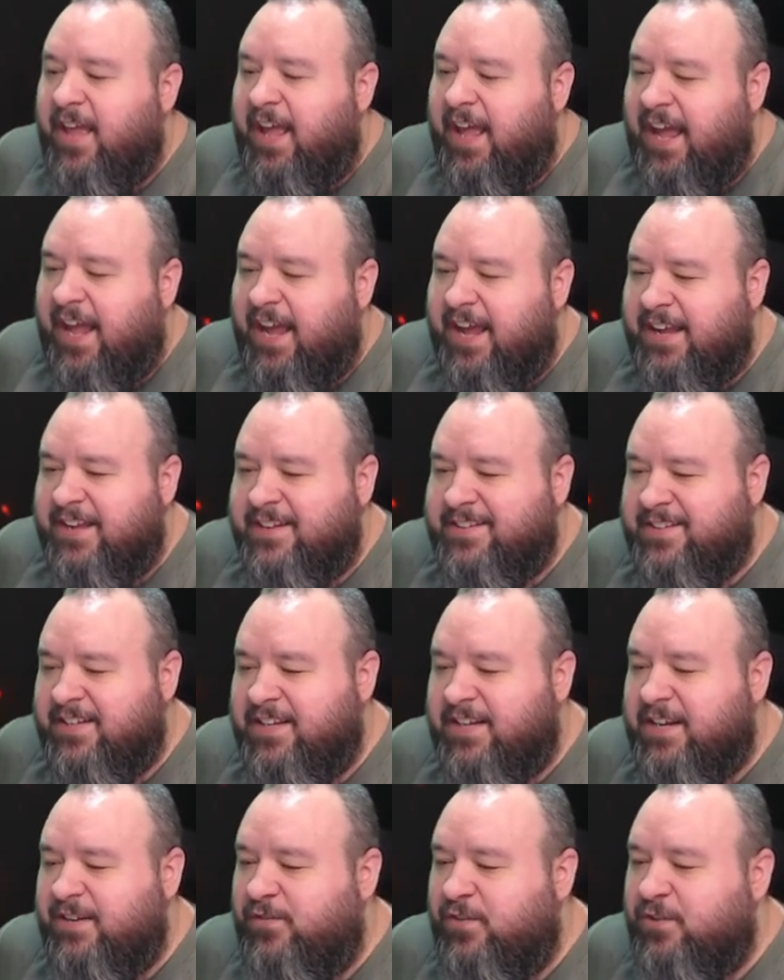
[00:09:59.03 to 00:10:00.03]
As
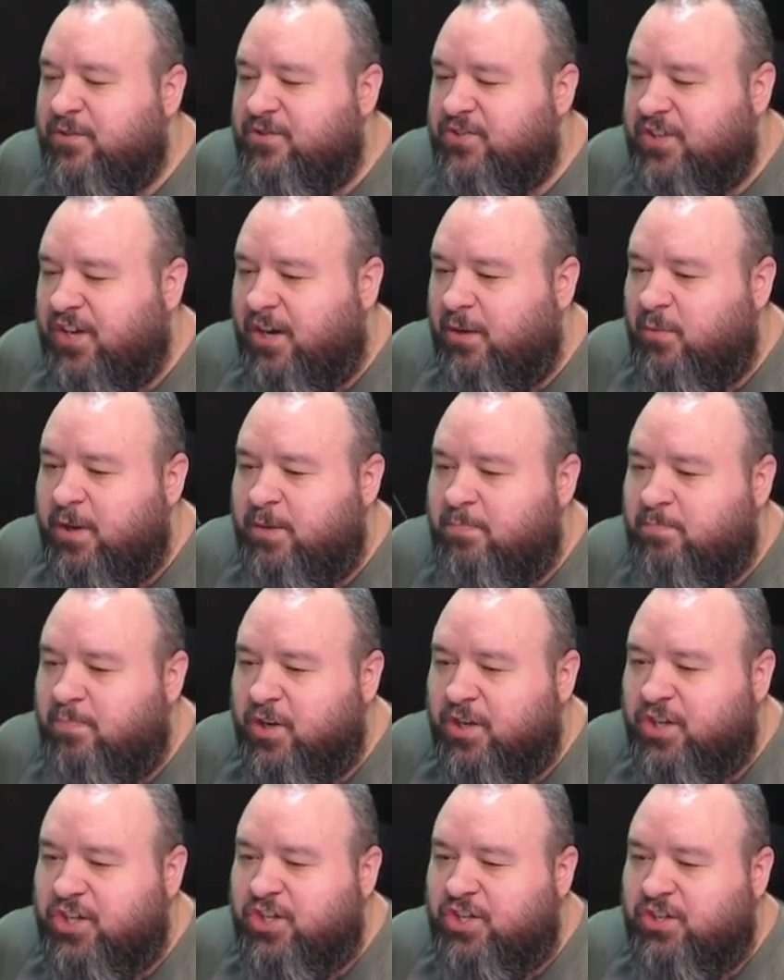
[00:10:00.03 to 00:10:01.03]
in, if you start with
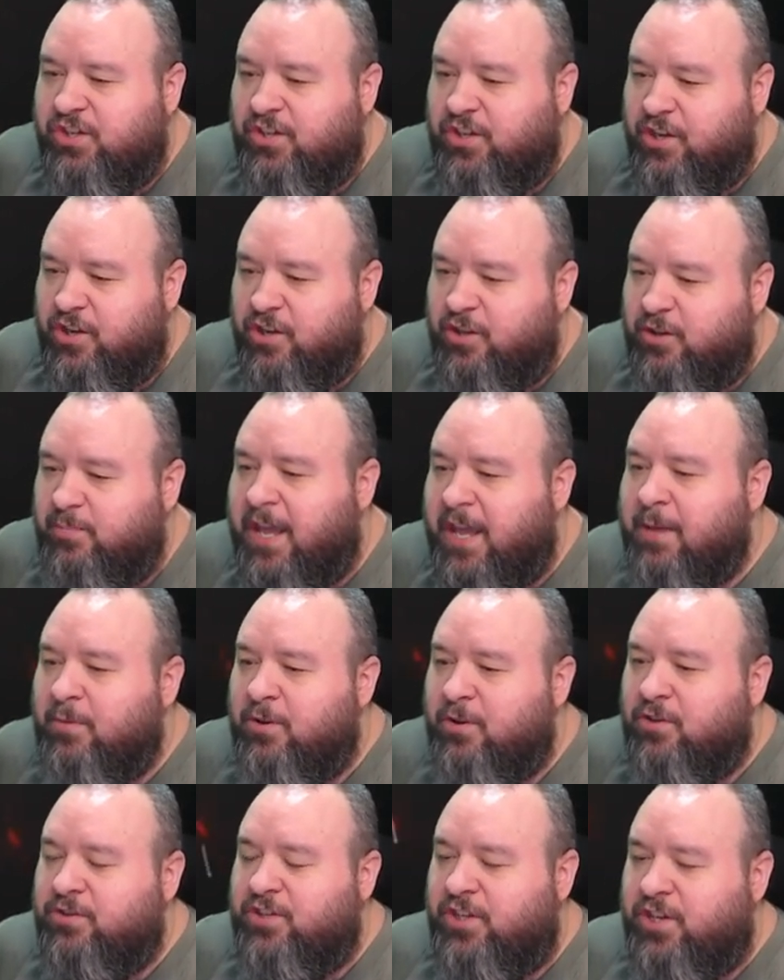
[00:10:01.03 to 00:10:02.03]
Butch, you'll be
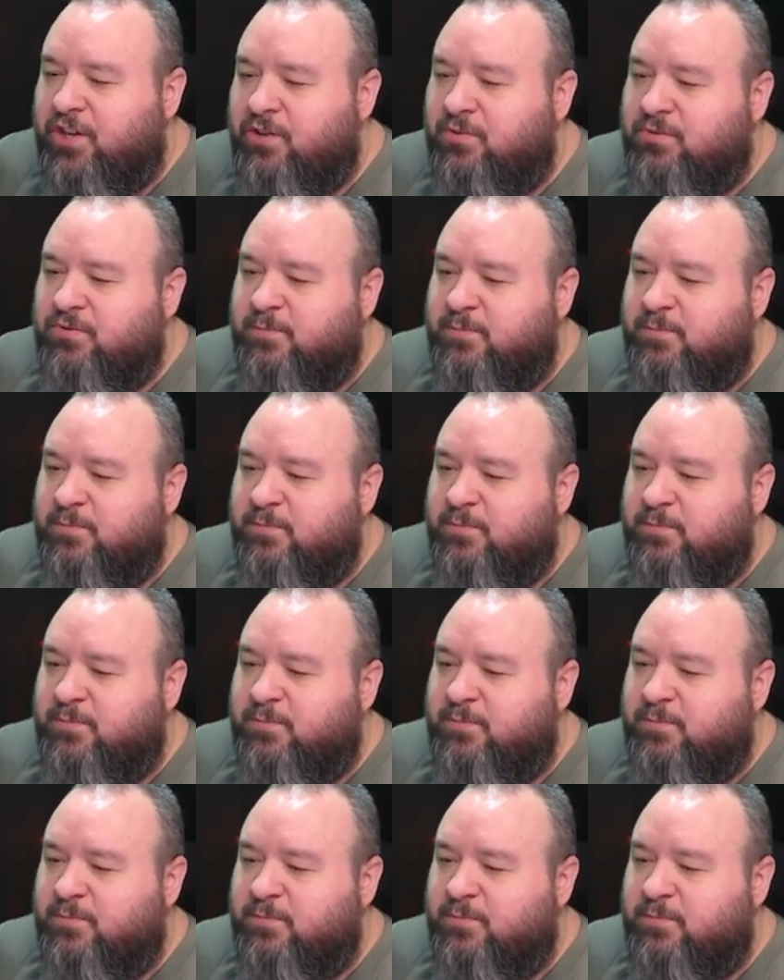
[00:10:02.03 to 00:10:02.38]
able to use